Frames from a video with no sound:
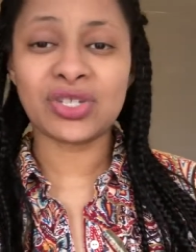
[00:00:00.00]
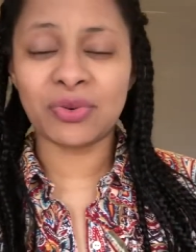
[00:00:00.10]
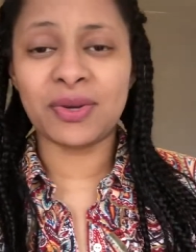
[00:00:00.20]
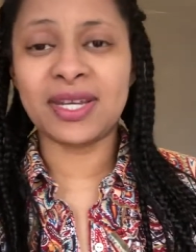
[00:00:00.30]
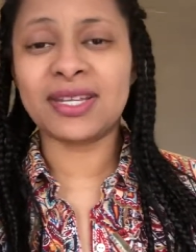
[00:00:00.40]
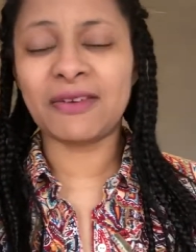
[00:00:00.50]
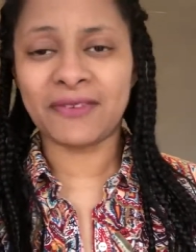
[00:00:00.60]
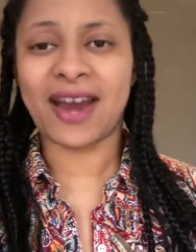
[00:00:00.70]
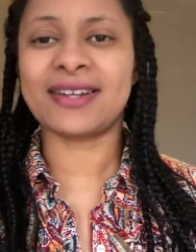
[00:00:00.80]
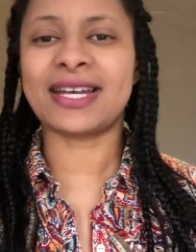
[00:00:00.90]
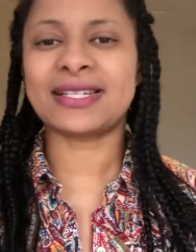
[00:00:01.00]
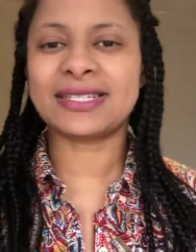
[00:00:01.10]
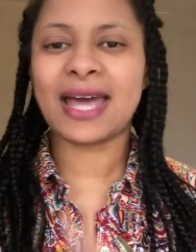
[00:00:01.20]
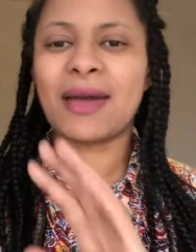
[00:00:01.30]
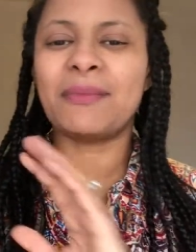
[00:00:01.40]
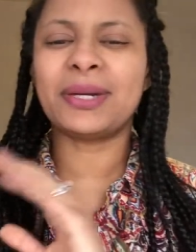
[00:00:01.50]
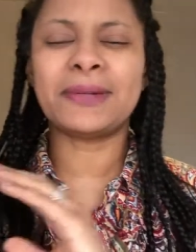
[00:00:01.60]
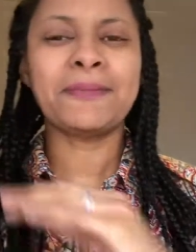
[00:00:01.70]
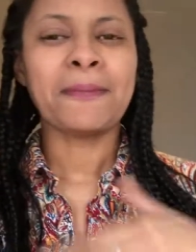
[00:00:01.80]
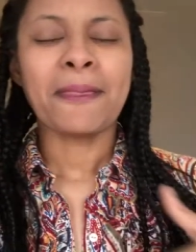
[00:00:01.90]
read The Fire Next Time
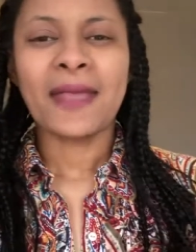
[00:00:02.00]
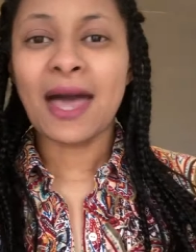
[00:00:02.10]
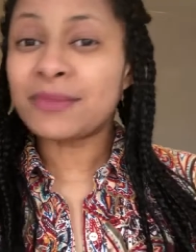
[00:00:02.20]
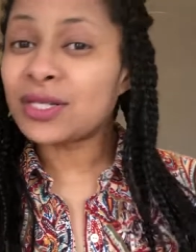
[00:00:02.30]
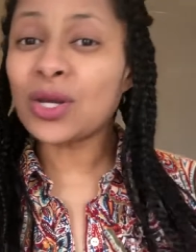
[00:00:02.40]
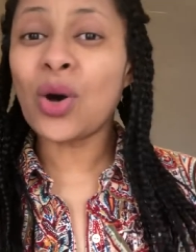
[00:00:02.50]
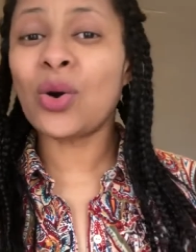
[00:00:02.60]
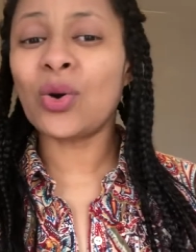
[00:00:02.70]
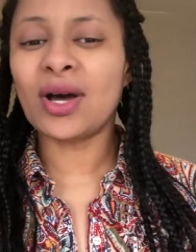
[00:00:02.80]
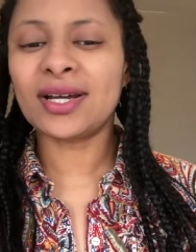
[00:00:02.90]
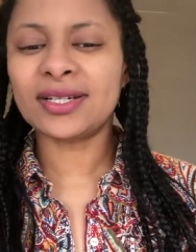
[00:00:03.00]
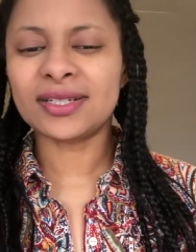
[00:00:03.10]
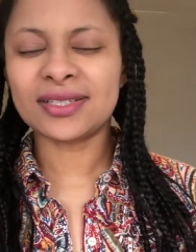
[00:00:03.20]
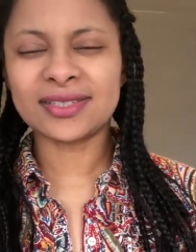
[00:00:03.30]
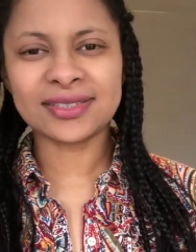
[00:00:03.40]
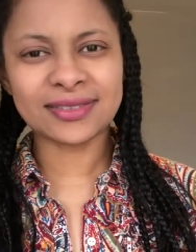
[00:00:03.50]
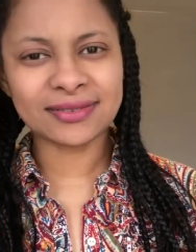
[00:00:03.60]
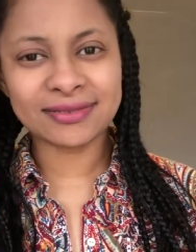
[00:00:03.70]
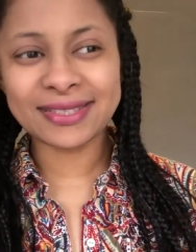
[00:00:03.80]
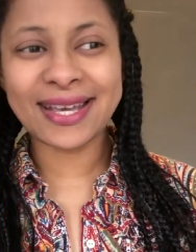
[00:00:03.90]
but I'm so
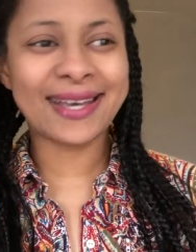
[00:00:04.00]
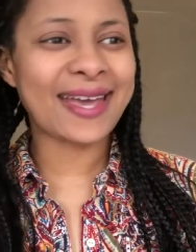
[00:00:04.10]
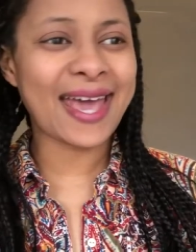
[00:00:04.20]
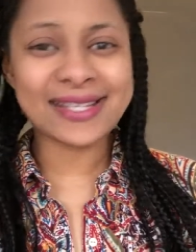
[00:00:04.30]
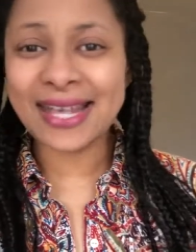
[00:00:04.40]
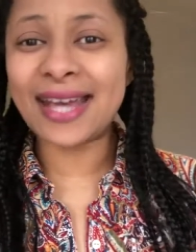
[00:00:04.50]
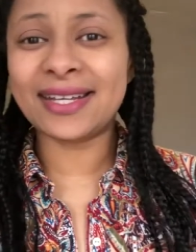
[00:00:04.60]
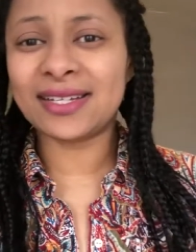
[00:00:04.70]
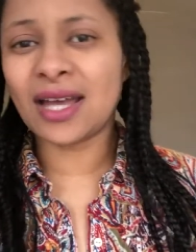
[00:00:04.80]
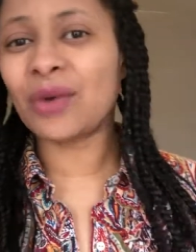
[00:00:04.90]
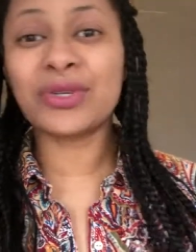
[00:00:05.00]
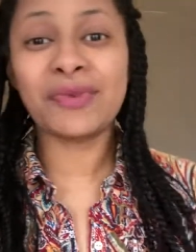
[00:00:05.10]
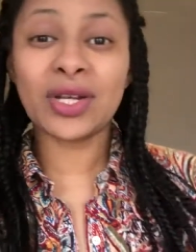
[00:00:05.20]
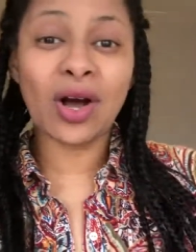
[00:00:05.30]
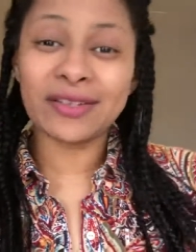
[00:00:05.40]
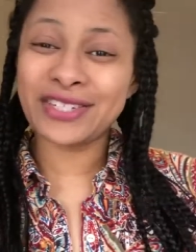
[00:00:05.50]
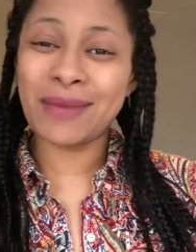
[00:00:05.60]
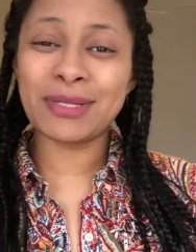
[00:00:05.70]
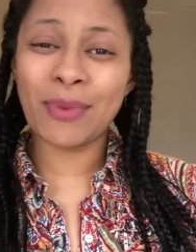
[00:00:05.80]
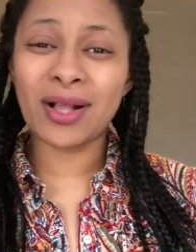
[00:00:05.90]
excited now to read all of
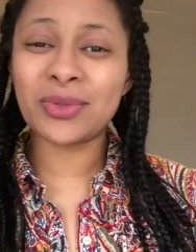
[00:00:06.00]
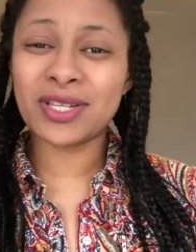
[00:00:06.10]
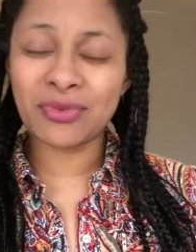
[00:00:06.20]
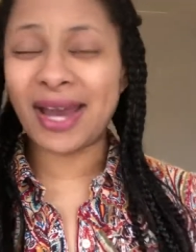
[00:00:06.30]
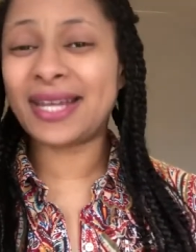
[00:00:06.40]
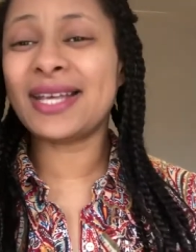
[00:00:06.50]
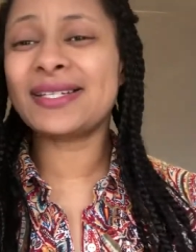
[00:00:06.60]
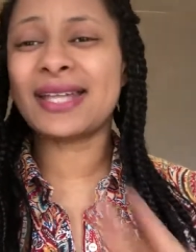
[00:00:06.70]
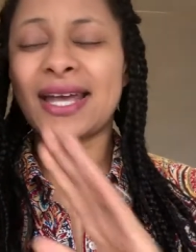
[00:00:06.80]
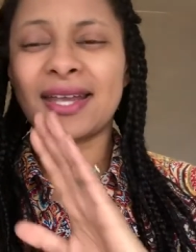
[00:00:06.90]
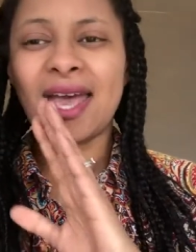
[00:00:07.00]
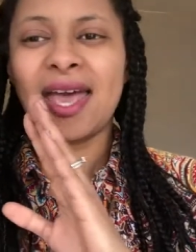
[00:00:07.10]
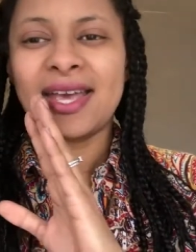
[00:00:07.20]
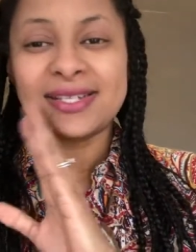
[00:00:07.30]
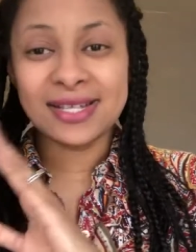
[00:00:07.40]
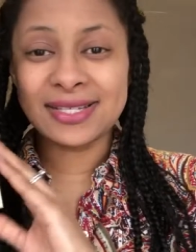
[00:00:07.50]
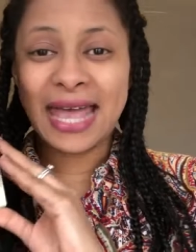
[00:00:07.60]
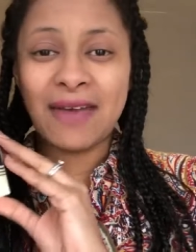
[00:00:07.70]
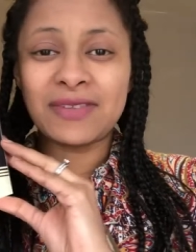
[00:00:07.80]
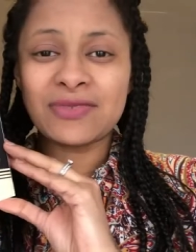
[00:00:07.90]
James Baldwin's writings that since I
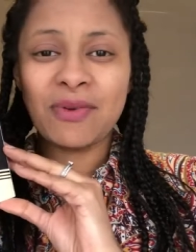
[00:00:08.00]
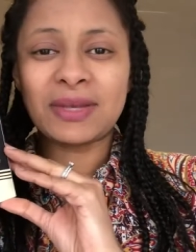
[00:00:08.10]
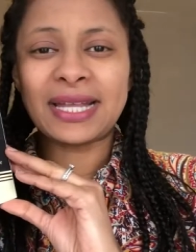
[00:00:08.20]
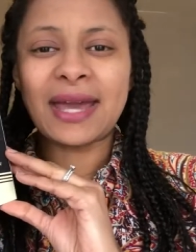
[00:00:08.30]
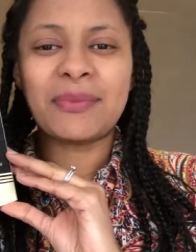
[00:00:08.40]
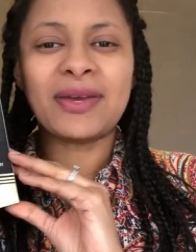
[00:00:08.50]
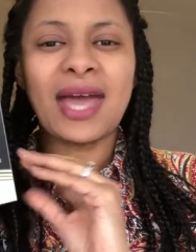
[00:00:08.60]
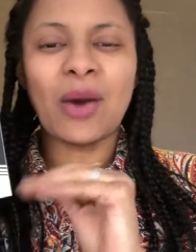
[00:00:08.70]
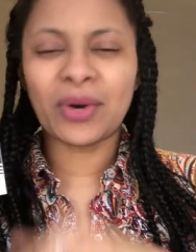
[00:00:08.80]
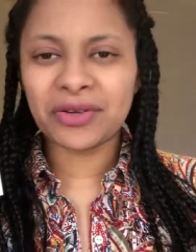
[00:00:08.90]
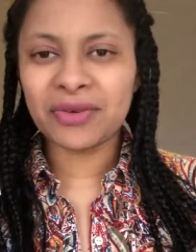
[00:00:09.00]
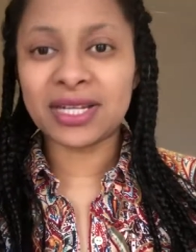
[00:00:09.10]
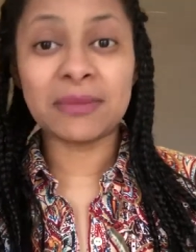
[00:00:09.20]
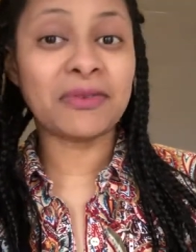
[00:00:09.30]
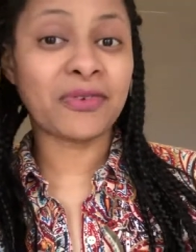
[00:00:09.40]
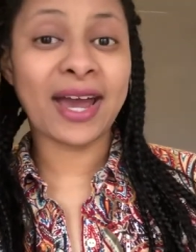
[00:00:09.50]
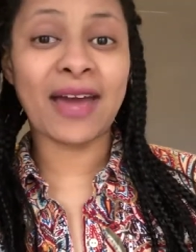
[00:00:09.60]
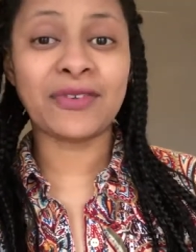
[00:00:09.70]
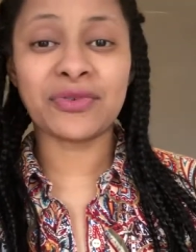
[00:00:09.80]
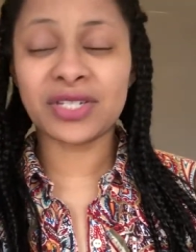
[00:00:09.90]
have this from the library, I want to read it before I
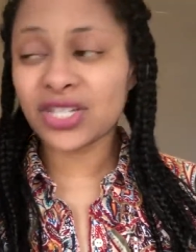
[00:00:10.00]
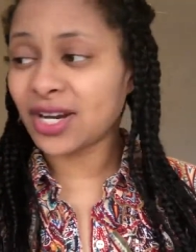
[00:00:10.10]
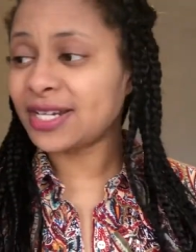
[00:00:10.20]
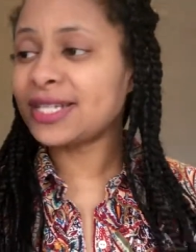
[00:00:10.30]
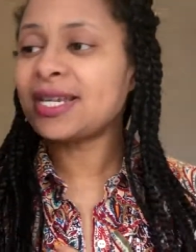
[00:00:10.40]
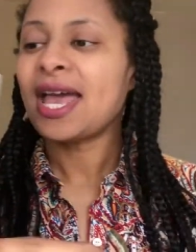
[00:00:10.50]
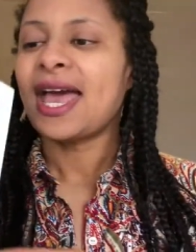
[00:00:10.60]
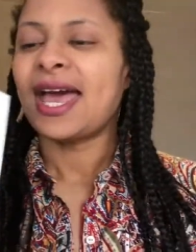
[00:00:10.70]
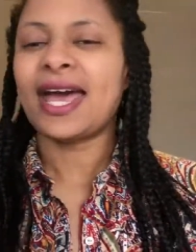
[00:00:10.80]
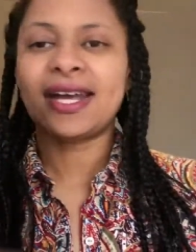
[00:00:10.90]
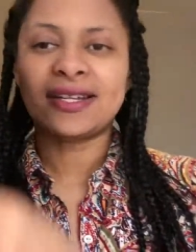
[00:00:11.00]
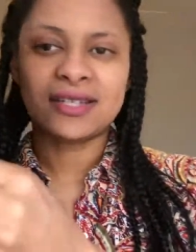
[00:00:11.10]
have to return it. And